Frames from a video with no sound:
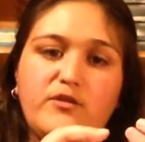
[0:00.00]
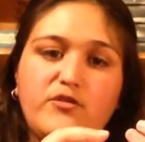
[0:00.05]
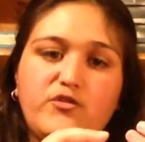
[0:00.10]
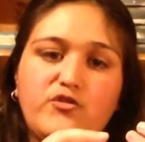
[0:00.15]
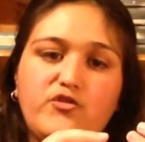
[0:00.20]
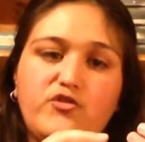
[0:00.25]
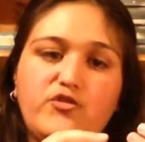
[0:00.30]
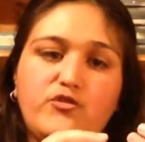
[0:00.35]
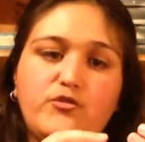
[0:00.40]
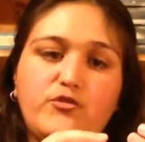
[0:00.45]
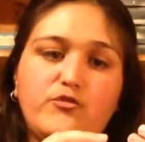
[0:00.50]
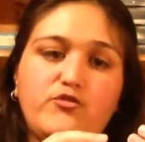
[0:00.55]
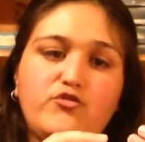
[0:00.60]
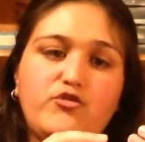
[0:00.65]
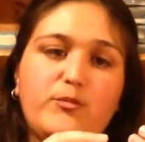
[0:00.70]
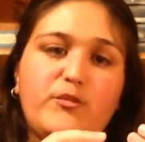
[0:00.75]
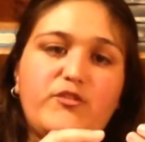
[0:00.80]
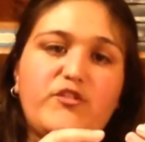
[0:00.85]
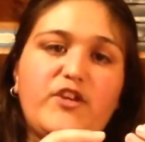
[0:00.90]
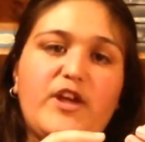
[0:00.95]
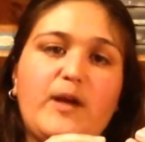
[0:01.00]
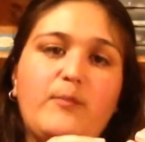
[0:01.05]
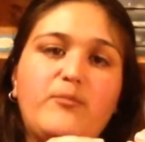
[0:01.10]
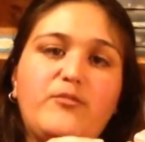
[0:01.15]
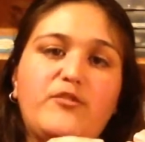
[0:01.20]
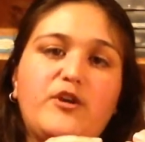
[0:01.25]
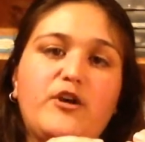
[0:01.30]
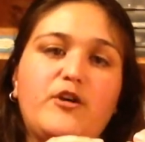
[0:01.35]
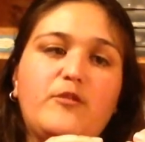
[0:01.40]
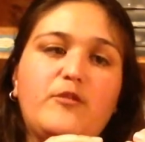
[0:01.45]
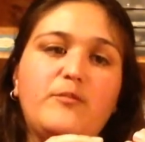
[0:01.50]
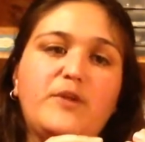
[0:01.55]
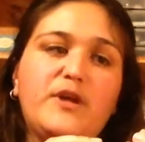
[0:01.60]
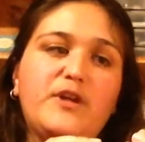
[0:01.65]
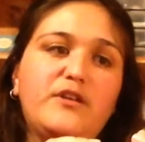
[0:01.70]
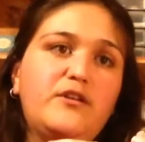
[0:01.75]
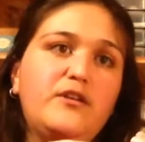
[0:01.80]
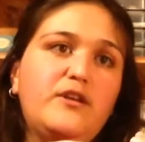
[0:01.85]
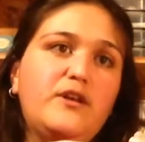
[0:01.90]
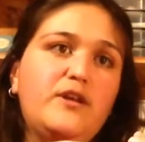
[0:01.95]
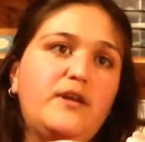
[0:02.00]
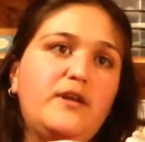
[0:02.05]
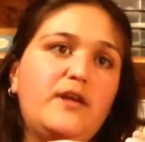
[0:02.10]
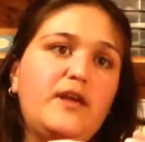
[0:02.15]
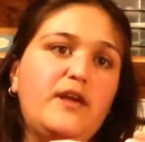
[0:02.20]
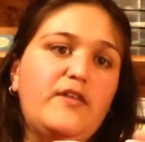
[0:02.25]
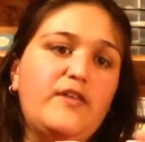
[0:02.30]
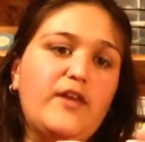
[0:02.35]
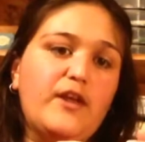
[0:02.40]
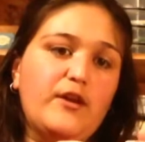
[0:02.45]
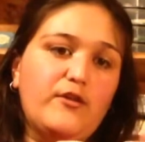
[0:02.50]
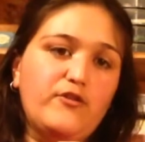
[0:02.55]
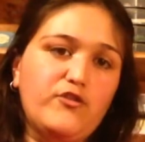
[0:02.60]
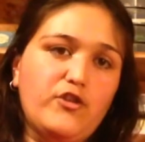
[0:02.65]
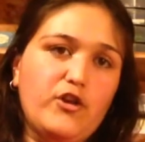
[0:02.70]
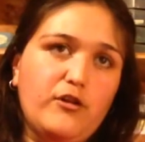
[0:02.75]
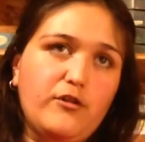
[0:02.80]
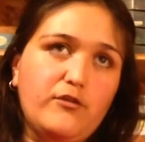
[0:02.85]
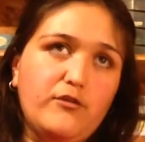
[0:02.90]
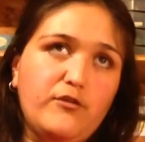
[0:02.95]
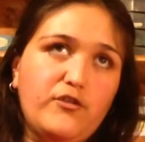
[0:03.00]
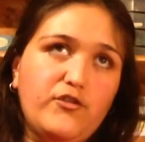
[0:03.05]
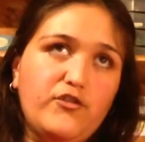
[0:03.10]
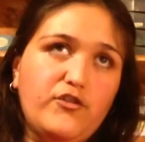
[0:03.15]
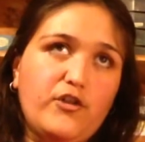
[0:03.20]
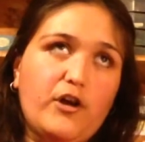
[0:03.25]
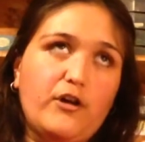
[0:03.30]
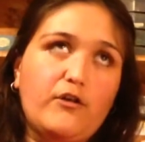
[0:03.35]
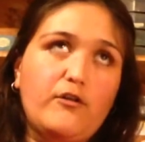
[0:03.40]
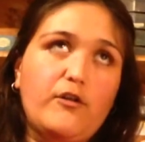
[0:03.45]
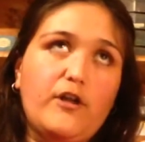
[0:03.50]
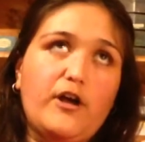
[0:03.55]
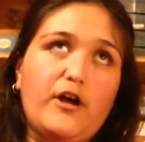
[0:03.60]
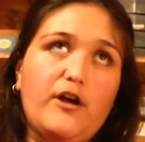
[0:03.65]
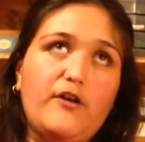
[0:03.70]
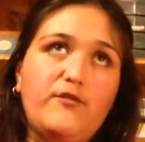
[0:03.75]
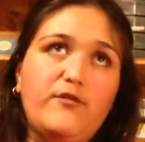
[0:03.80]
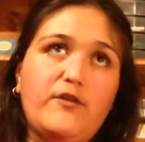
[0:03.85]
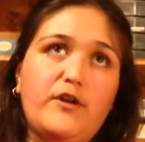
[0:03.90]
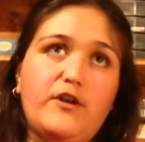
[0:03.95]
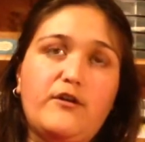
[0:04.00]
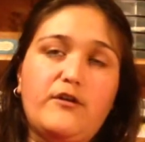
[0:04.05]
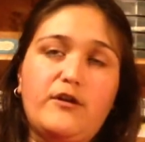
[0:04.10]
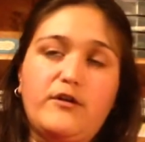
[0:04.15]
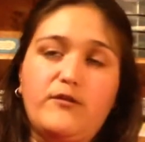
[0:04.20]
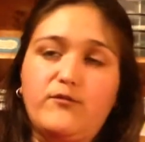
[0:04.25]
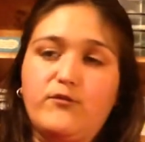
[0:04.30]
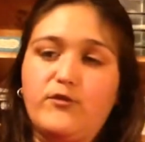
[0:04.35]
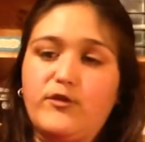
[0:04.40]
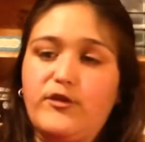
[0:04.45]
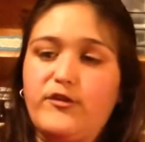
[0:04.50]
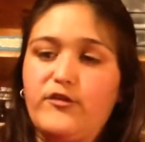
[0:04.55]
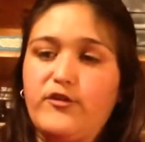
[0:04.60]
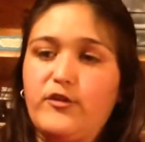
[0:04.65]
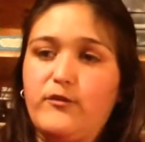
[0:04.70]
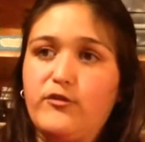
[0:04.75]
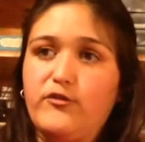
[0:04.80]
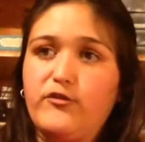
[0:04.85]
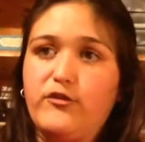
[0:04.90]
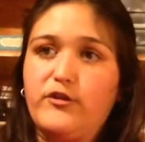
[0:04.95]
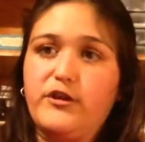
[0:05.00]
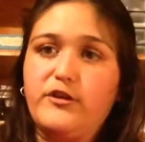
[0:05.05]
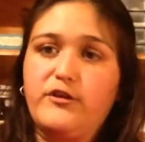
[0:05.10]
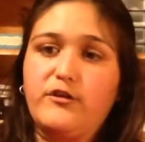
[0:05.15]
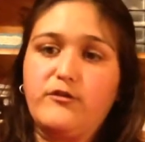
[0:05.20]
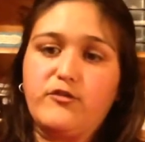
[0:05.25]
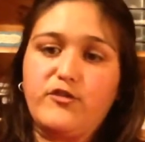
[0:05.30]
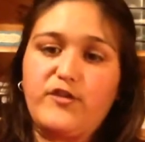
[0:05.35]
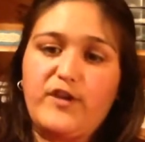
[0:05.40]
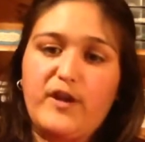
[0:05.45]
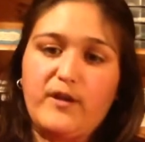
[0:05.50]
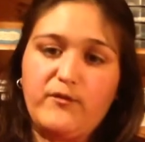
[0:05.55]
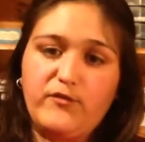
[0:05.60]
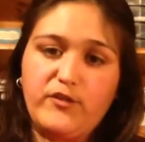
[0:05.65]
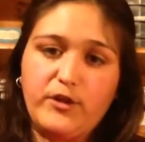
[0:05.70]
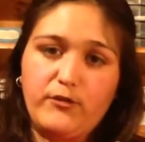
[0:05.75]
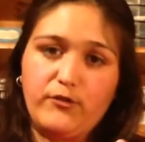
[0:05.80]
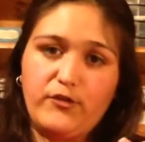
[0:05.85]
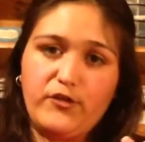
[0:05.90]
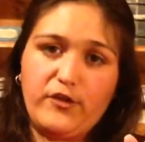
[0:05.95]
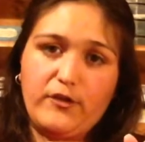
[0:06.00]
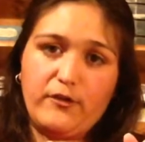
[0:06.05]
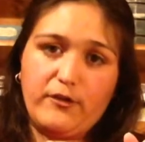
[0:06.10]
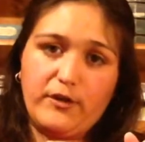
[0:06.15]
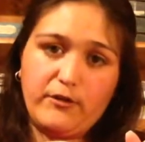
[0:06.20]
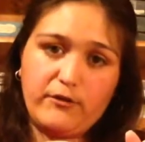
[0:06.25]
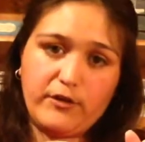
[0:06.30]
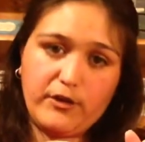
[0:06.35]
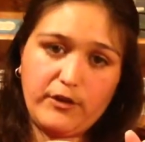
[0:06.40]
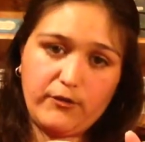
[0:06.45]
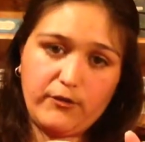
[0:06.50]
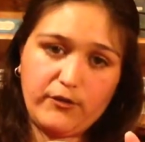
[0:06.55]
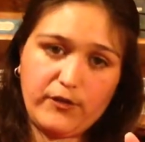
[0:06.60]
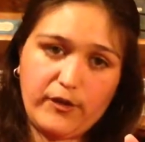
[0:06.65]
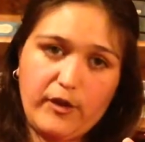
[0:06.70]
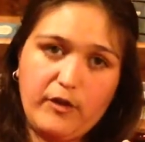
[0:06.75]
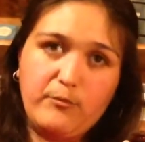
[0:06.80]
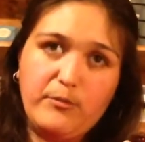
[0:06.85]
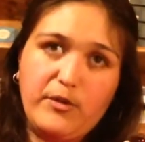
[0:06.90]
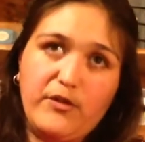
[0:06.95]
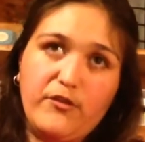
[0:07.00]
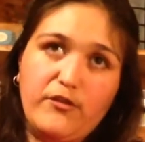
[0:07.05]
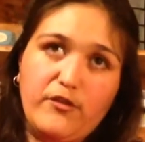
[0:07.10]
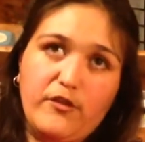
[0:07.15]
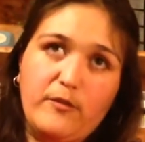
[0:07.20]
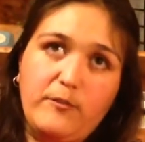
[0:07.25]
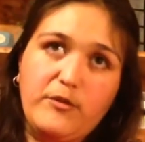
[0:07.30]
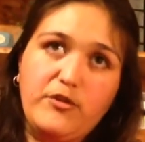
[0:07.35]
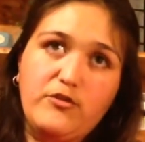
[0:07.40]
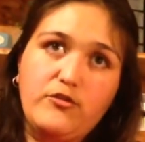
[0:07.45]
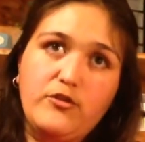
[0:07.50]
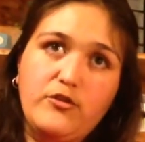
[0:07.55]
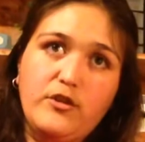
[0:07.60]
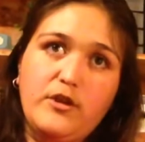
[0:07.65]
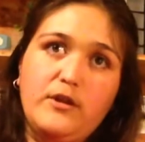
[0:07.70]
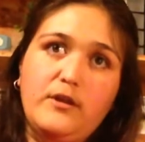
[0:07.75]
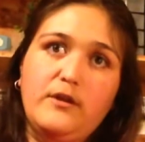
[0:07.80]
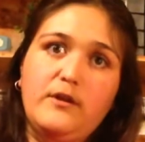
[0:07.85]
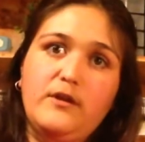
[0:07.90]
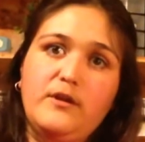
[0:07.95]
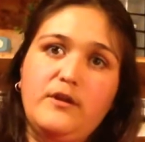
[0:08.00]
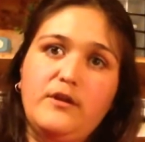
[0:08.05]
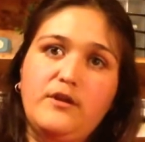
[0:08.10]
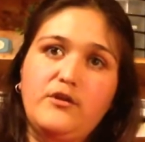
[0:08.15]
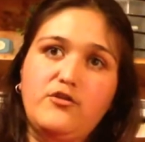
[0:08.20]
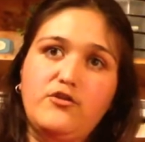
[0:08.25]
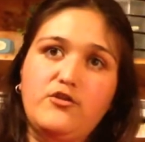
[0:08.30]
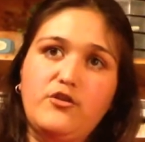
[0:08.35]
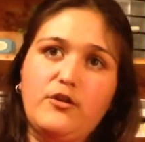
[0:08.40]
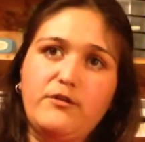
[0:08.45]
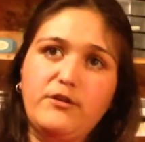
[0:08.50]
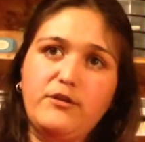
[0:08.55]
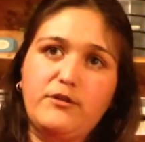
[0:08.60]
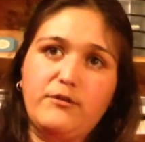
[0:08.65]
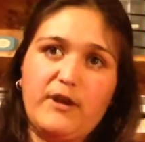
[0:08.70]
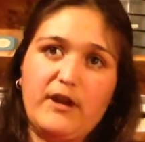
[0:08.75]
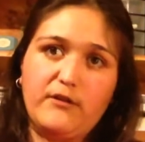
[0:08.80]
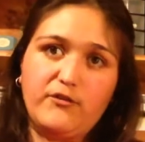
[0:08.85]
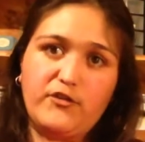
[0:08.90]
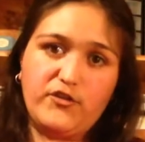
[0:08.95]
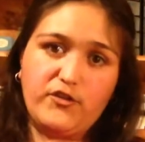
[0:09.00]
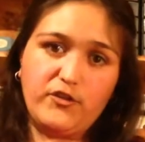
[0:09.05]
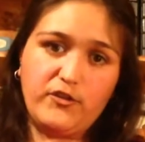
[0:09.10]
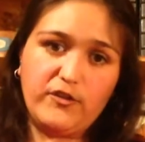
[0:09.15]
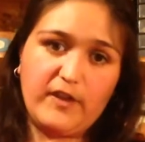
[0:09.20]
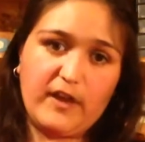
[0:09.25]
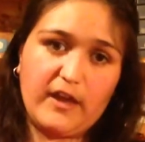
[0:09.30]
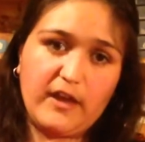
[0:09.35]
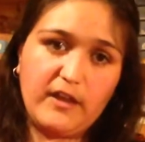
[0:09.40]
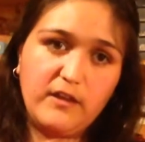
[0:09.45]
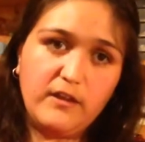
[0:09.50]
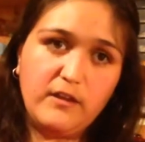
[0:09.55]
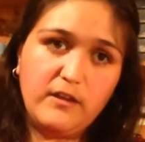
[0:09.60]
to triple tap the home button, and that'll toggle off and on VoiceOver. So you don't just have to use Siri, you can use the home button. So let me show you how to do that.